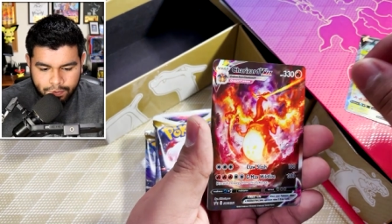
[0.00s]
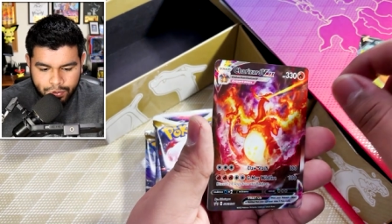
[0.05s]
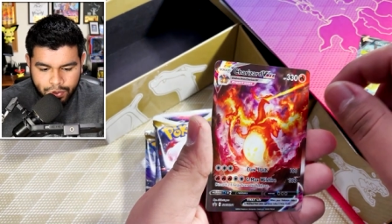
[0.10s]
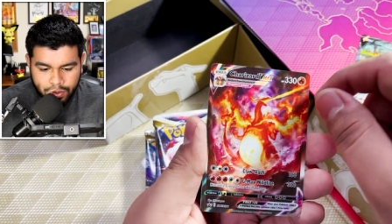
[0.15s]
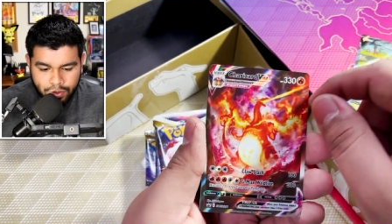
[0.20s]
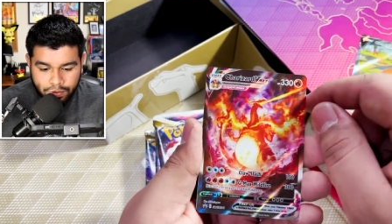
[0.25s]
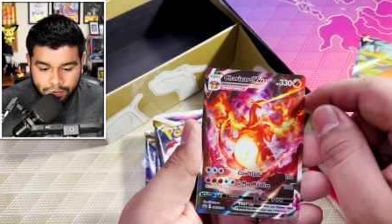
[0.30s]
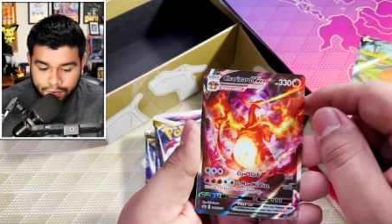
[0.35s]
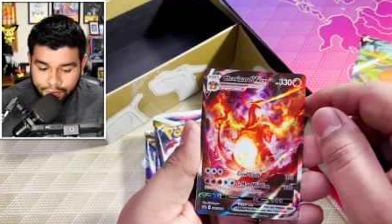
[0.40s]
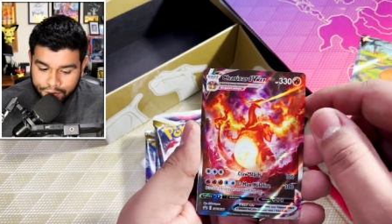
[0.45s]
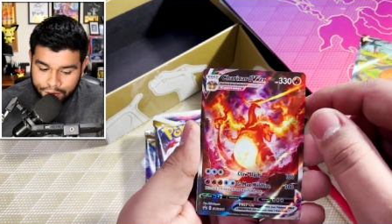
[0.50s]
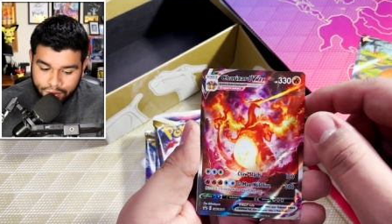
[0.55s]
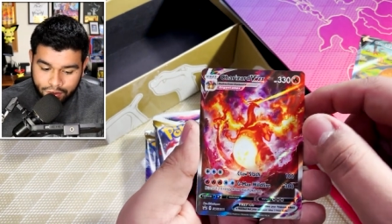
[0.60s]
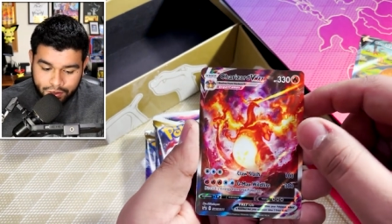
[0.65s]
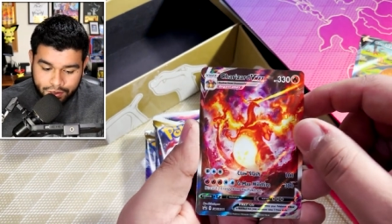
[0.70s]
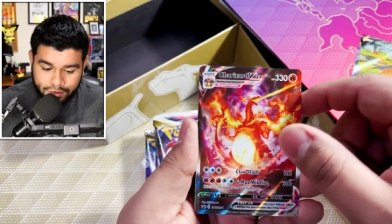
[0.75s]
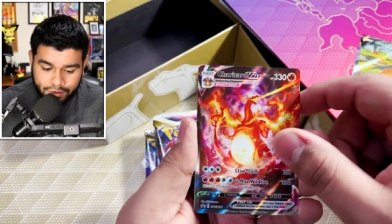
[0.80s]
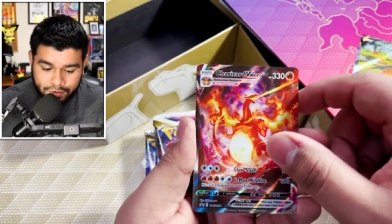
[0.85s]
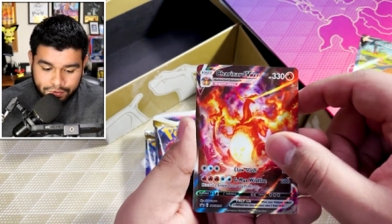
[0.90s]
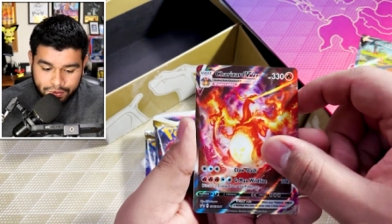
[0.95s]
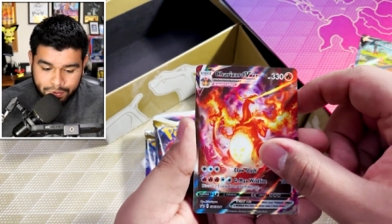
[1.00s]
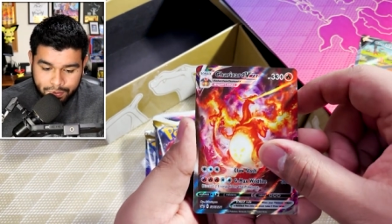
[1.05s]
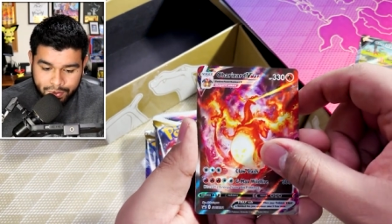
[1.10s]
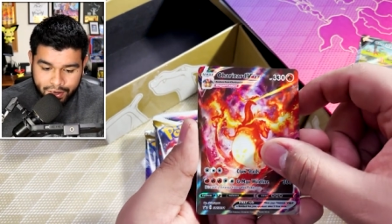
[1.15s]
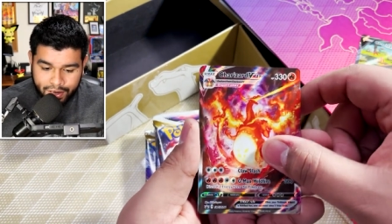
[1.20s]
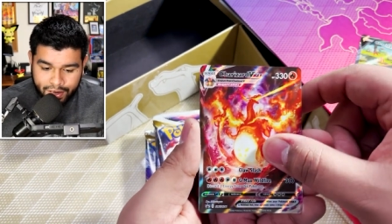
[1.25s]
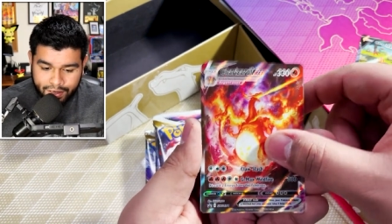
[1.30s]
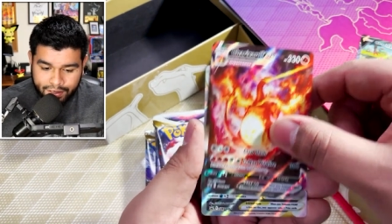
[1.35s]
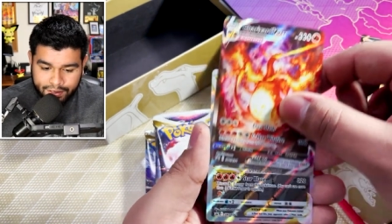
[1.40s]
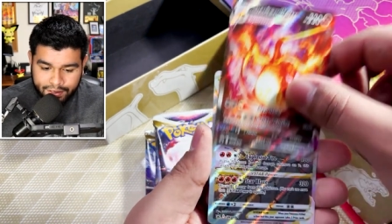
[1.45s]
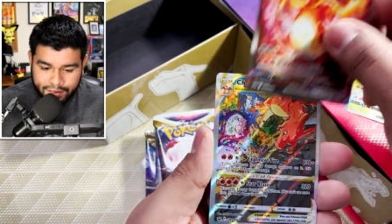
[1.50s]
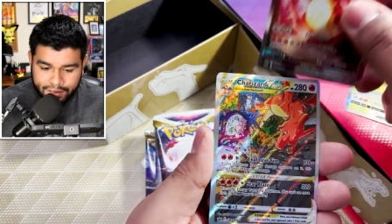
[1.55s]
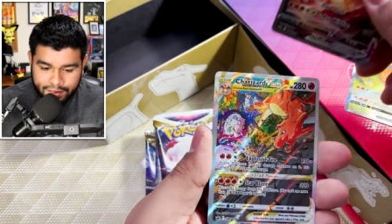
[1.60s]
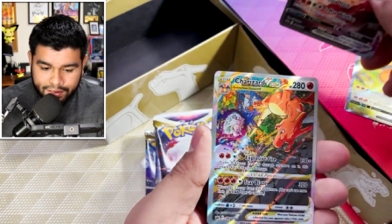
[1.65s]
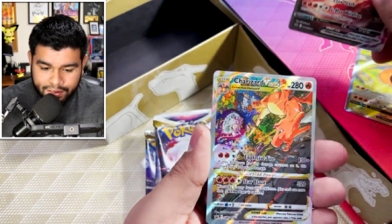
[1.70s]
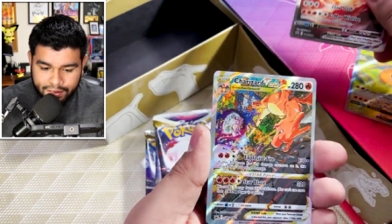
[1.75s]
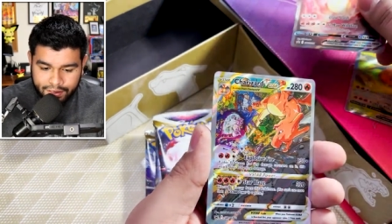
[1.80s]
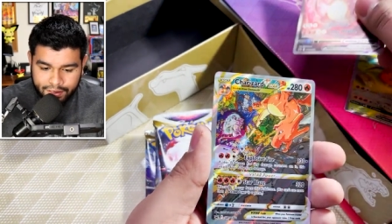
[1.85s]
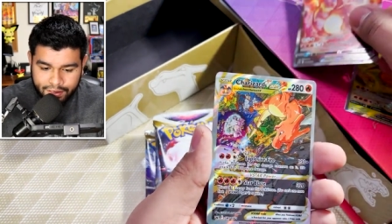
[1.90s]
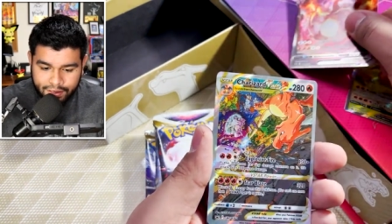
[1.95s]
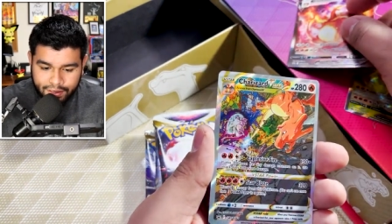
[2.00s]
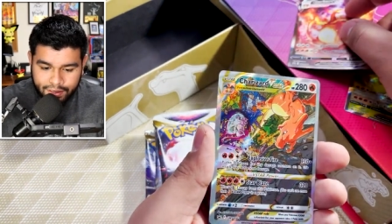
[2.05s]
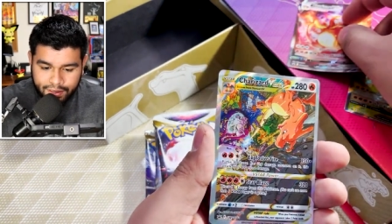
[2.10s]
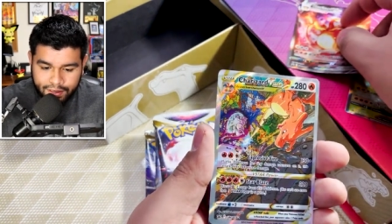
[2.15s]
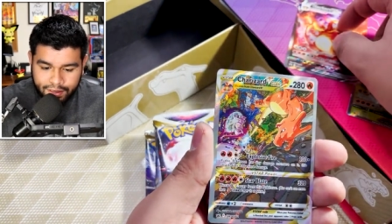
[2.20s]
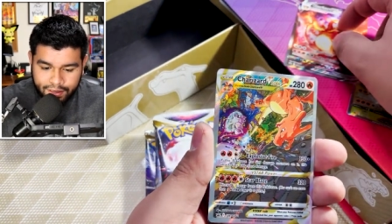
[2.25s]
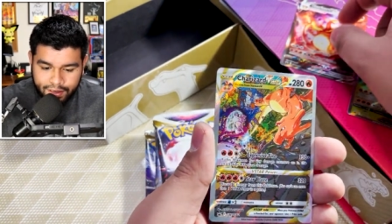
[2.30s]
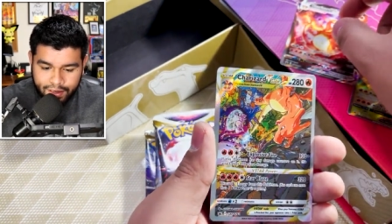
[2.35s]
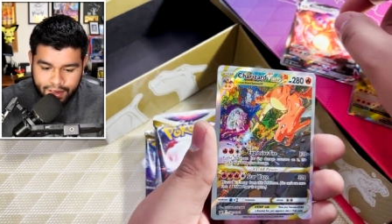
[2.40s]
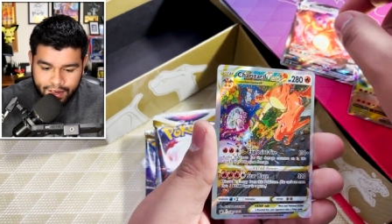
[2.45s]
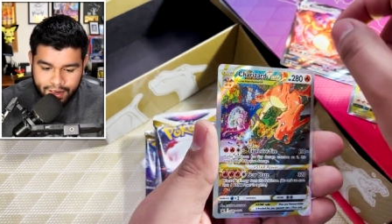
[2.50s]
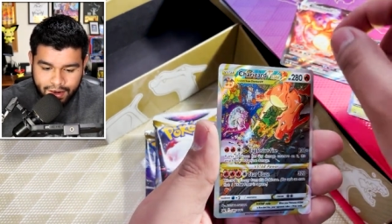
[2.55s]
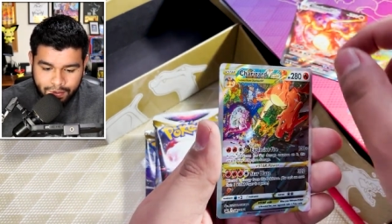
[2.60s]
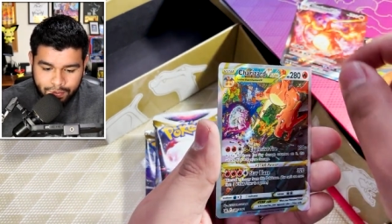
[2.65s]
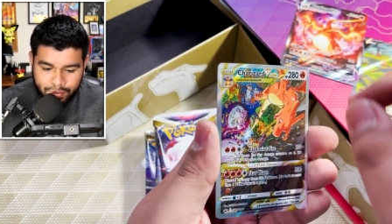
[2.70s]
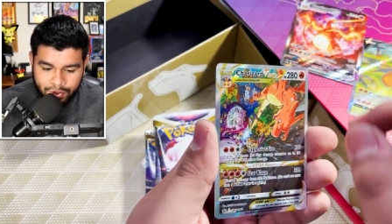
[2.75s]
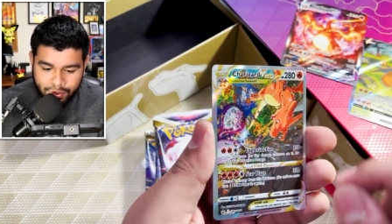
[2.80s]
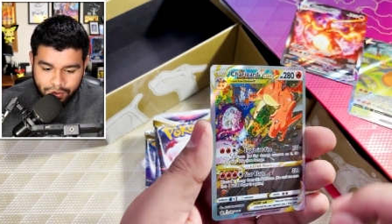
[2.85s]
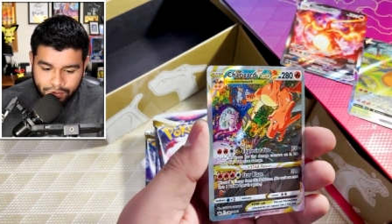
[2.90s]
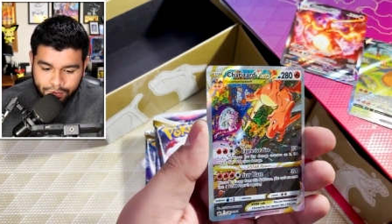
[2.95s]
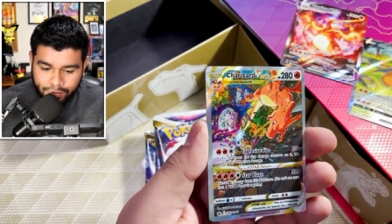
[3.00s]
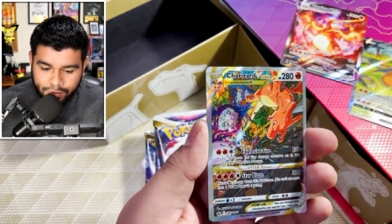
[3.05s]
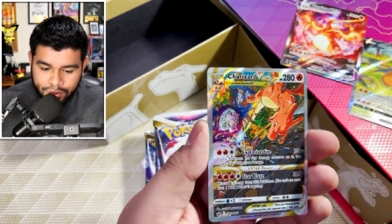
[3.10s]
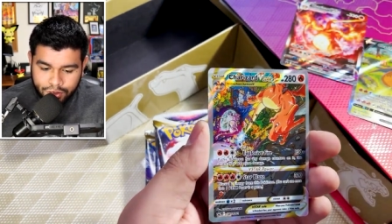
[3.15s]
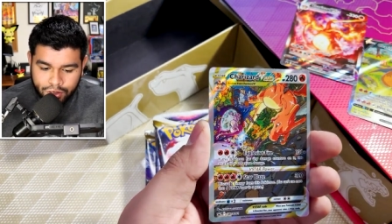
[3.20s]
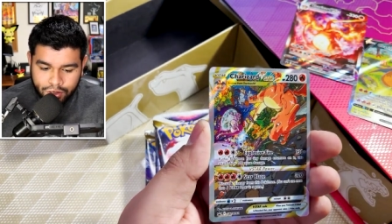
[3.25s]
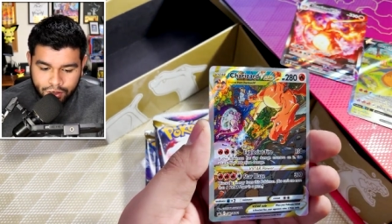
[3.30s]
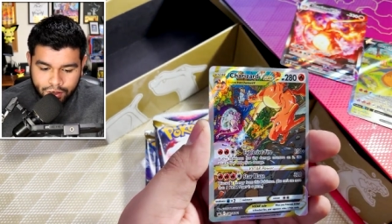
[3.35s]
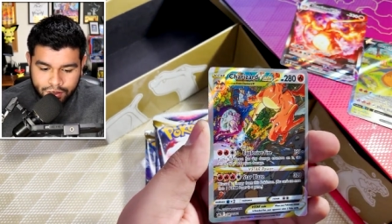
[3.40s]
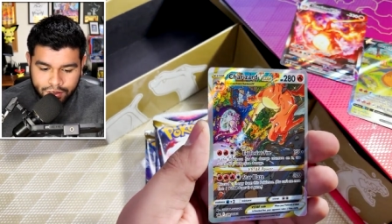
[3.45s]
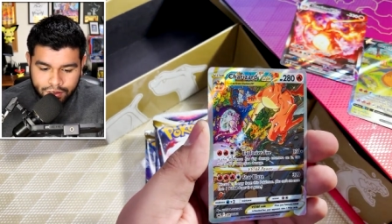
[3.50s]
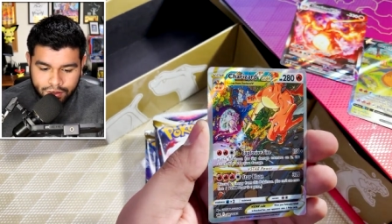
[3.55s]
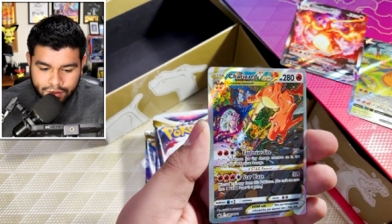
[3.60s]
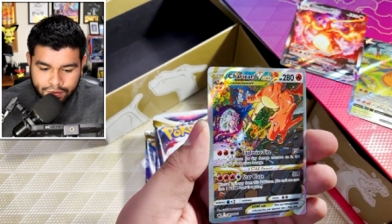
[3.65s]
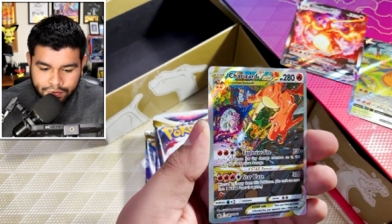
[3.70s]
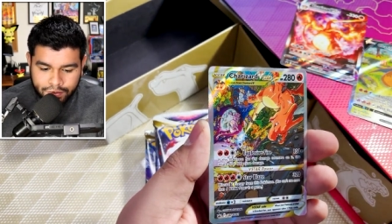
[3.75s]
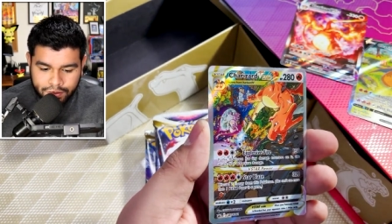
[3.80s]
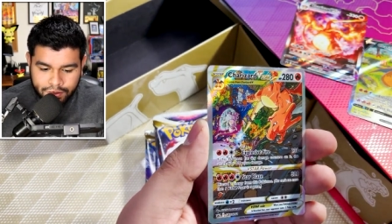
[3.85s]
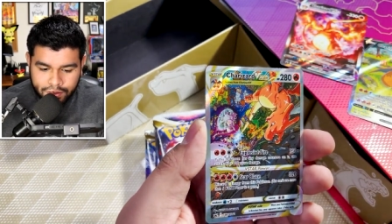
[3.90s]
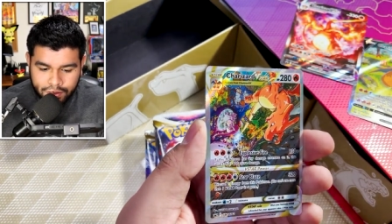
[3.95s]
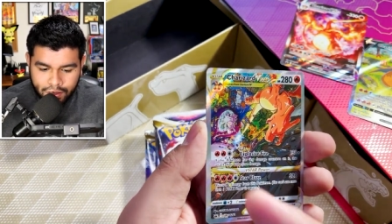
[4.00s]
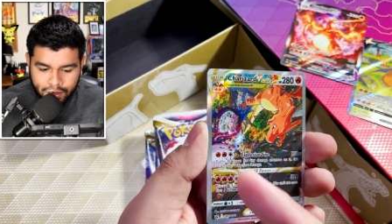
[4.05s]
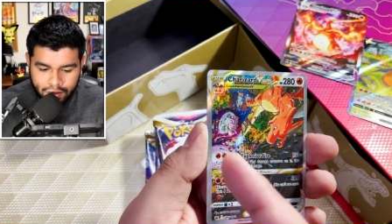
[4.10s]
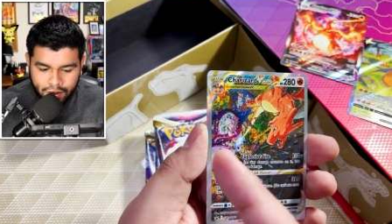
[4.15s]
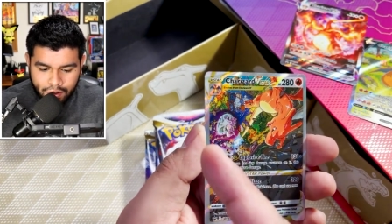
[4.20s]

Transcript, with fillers: Beautiful Charizard V Max and a beautiful Charizard V Star.